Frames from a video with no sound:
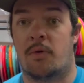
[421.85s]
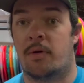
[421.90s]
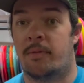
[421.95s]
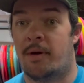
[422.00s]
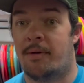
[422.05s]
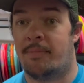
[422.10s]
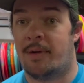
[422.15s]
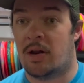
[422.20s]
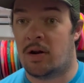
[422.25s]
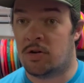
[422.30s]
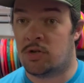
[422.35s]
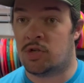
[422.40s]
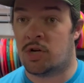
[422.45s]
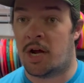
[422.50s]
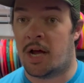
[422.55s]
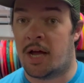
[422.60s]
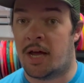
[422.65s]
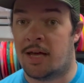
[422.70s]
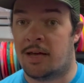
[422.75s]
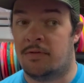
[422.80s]
one of my better
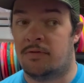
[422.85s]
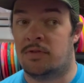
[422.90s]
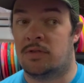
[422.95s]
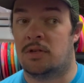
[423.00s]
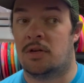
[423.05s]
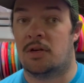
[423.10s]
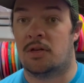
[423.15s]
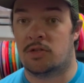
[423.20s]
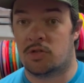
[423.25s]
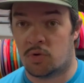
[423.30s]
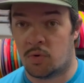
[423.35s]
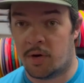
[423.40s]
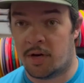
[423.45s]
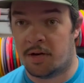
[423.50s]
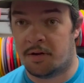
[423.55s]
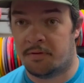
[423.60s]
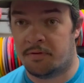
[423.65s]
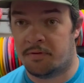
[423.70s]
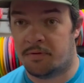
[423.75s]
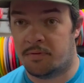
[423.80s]
drives on
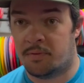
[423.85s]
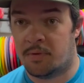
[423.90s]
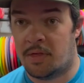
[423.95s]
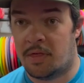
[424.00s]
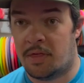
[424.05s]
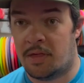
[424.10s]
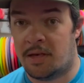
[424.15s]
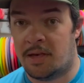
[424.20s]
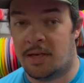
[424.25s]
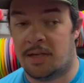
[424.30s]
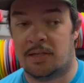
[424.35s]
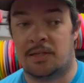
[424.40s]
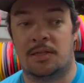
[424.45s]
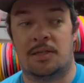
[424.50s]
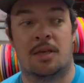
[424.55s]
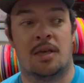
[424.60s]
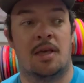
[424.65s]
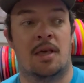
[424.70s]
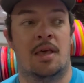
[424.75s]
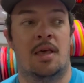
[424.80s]
12 with
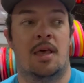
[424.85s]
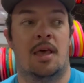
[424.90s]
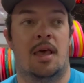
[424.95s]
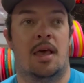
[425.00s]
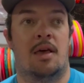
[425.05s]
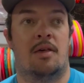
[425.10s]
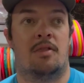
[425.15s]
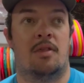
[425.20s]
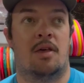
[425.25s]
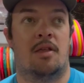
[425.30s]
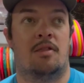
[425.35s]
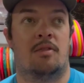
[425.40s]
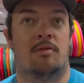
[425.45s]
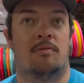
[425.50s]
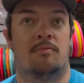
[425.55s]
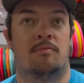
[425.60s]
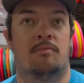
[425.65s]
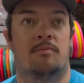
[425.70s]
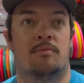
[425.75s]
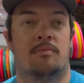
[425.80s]
this, and
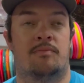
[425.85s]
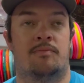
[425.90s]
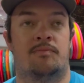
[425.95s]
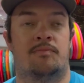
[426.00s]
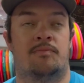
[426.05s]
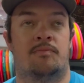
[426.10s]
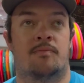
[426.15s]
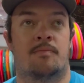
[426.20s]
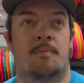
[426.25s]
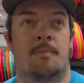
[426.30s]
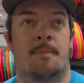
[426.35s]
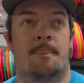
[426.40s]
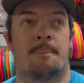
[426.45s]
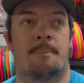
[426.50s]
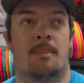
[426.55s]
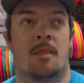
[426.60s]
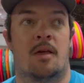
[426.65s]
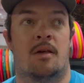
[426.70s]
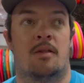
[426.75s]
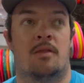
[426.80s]
then
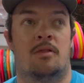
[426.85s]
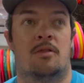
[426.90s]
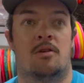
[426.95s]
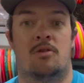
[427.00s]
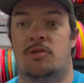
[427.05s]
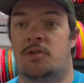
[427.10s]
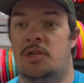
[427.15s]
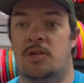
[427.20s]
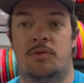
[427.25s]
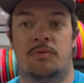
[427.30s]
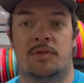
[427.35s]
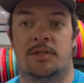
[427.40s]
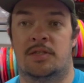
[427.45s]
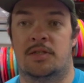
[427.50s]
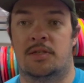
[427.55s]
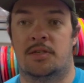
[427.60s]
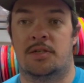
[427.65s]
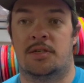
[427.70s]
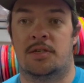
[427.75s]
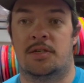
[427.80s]
13
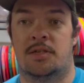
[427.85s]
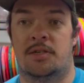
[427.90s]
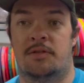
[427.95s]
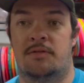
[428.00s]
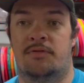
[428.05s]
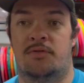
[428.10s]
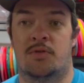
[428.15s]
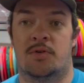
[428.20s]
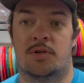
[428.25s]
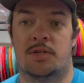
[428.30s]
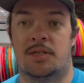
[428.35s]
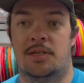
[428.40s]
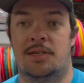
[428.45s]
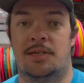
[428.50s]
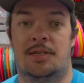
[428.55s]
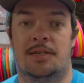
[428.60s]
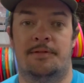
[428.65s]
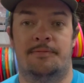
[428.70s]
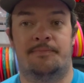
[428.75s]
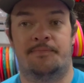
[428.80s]
wasn't good,
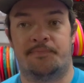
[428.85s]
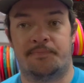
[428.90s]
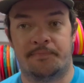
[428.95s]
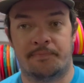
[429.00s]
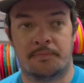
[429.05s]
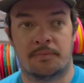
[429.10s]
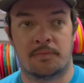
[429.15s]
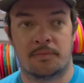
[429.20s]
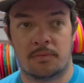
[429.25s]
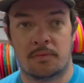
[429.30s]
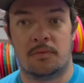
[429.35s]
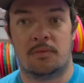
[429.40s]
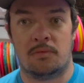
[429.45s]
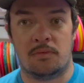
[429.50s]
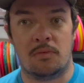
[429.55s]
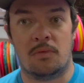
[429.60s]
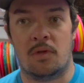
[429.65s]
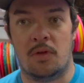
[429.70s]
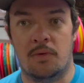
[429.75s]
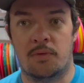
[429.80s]
14
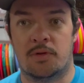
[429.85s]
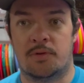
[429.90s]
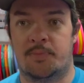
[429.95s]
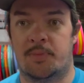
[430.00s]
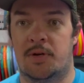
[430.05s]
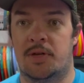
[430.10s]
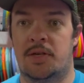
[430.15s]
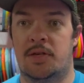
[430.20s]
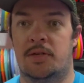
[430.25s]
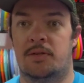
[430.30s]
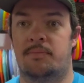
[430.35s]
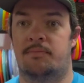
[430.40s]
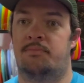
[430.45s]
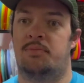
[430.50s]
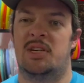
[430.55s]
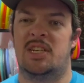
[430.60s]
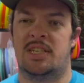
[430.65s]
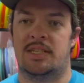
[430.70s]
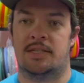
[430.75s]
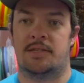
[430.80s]
was pretty
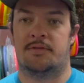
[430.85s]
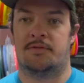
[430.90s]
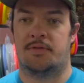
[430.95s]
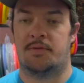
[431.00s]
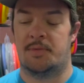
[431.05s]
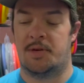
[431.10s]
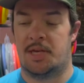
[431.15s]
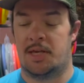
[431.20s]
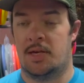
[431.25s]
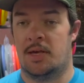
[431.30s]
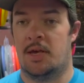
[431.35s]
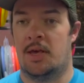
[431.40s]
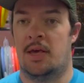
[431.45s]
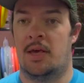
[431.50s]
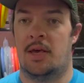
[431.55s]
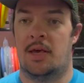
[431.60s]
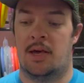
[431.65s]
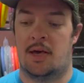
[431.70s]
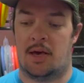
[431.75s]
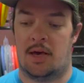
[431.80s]
decent for me.
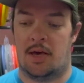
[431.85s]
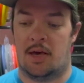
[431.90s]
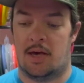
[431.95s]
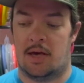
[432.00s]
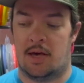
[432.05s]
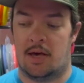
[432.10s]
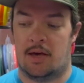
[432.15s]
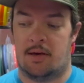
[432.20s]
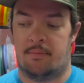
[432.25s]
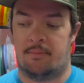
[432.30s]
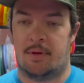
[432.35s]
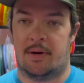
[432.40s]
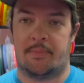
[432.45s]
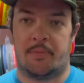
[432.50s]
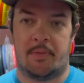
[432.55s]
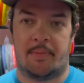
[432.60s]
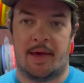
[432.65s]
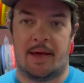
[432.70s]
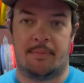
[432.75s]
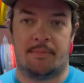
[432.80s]
But I'm
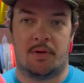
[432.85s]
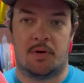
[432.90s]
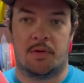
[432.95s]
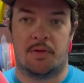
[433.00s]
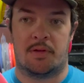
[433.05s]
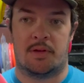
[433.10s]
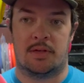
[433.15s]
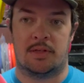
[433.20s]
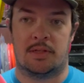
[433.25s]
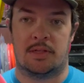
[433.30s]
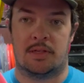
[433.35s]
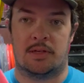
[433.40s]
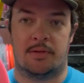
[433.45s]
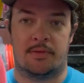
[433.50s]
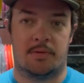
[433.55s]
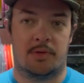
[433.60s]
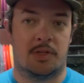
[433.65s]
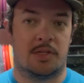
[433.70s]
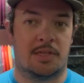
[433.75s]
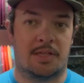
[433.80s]
gonna bag both because
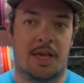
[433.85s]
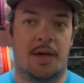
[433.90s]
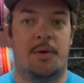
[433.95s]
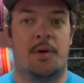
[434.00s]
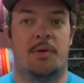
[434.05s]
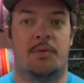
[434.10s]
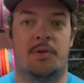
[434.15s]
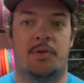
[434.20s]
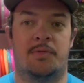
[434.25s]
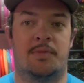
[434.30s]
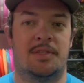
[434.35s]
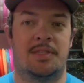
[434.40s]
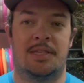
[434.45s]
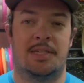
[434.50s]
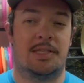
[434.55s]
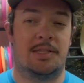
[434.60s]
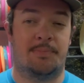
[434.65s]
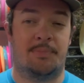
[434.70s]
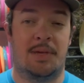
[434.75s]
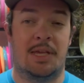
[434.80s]
this lightweight one, once it
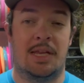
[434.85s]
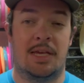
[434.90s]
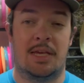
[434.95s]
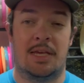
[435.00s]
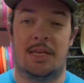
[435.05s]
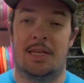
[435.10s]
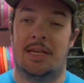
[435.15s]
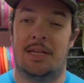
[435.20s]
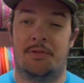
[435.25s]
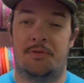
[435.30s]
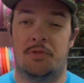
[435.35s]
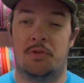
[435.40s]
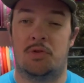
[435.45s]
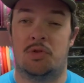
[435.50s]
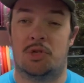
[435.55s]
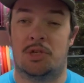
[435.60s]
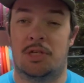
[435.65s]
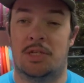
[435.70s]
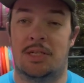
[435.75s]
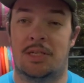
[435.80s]
gets beat in, hit a few
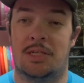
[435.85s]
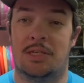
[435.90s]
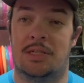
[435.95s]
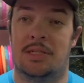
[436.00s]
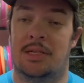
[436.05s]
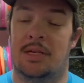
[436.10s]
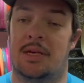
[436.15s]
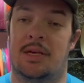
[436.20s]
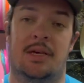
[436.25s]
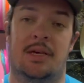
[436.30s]
trees,